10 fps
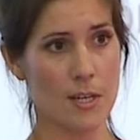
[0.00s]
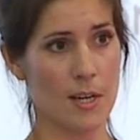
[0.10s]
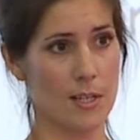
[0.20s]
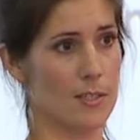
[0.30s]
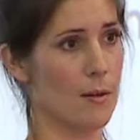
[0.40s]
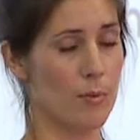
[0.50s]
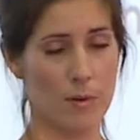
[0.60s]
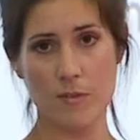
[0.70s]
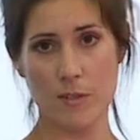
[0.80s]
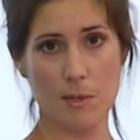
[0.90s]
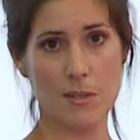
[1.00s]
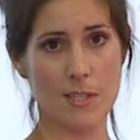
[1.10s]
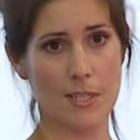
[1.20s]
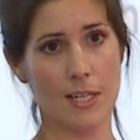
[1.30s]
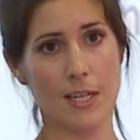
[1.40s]
It's approved to be used
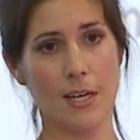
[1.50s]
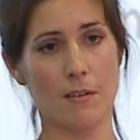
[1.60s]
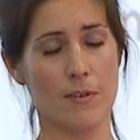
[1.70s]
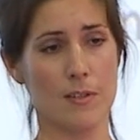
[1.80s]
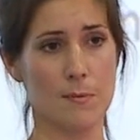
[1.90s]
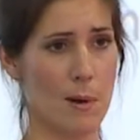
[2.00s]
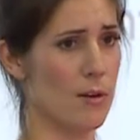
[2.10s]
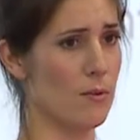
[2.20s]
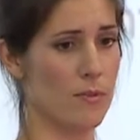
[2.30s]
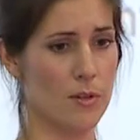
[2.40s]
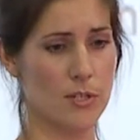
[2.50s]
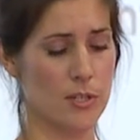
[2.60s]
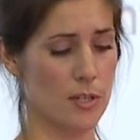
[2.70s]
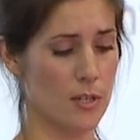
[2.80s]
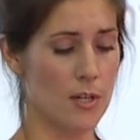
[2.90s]
in the clinic for spinal
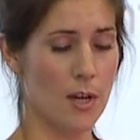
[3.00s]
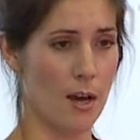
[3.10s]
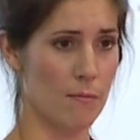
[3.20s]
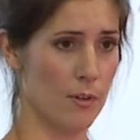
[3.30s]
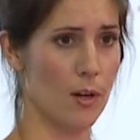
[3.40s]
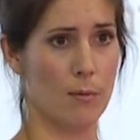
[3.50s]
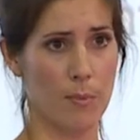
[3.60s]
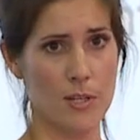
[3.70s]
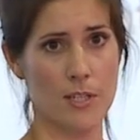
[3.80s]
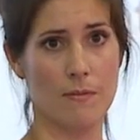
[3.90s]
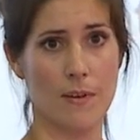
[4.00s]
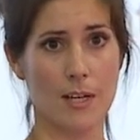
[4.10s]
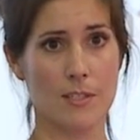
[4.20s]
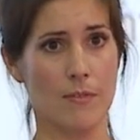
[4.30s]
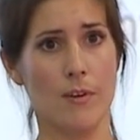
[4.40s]
fusion and for long bone
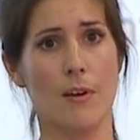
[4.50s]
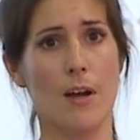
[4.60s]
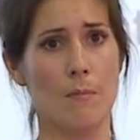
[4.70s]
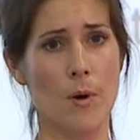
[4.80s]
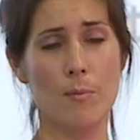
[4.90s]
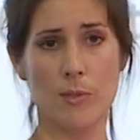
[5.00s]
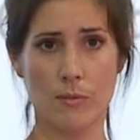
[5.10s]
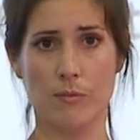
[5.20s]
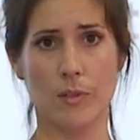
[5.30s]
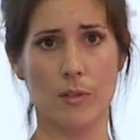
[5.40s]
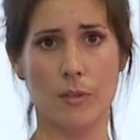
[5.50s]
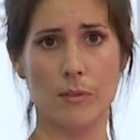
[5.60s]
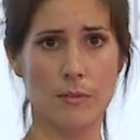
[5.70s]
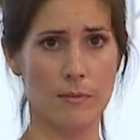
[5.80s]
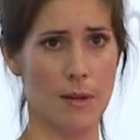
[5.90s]
defects, for orbital
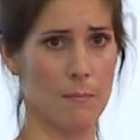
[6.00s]
floor